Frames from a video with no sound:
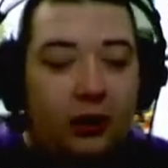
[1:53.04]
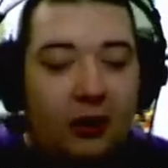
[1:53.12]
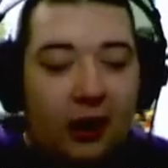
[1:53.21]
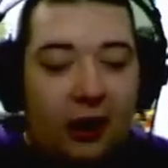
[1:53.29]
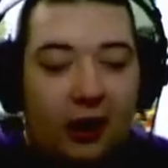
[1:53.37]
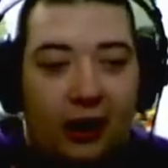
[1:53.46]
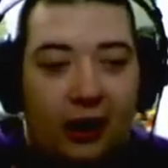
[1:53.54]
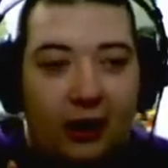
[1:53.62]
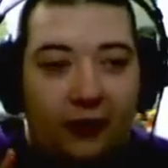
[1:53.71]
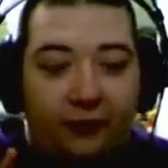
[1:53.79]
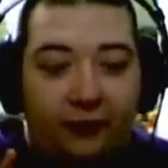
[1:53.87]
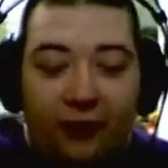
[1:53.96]
I
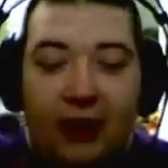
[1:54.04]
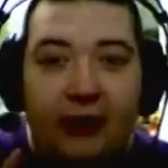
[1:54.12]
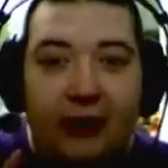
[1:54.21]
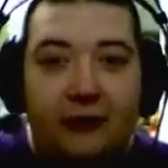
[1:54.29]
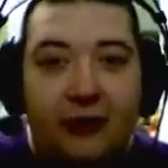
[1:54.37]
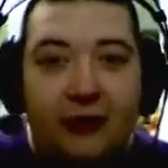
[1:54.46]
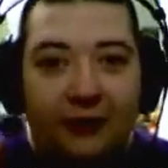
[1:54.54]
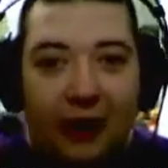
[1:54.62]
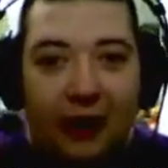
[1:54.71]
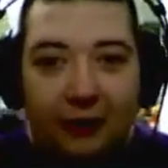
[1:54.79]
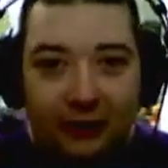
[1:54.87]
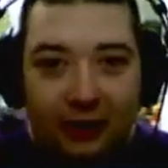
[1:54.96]
finally
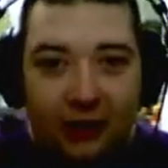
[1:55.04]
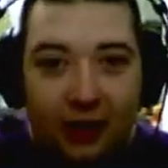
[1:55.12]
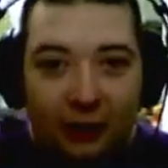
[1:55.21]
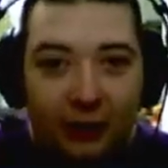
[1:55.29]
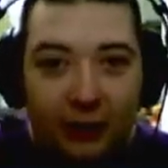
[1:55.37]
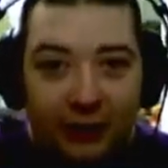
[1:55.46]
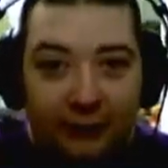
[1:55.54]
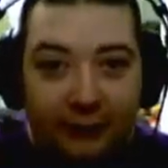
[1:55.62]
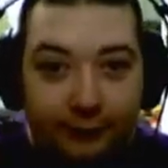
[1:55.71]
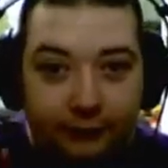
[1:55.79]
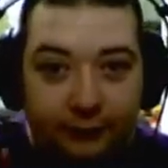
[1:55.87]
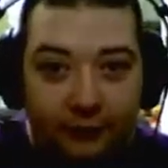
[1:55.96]
found a job,
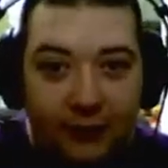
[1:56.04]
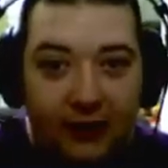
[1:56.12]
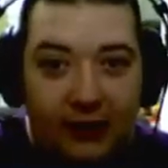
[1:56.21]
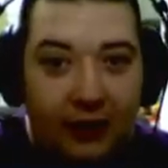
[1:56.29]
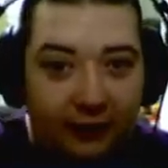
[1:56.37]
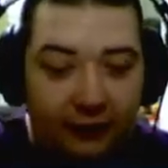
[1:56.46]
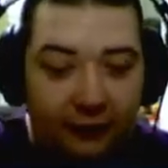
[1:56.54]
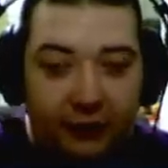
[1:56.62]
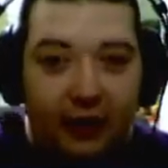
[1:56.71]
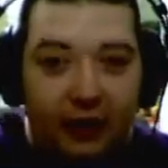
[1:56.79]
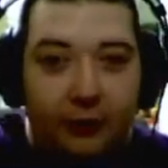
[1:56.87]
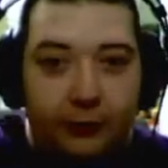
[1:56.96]
an actual
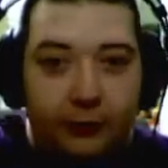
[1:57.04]
job.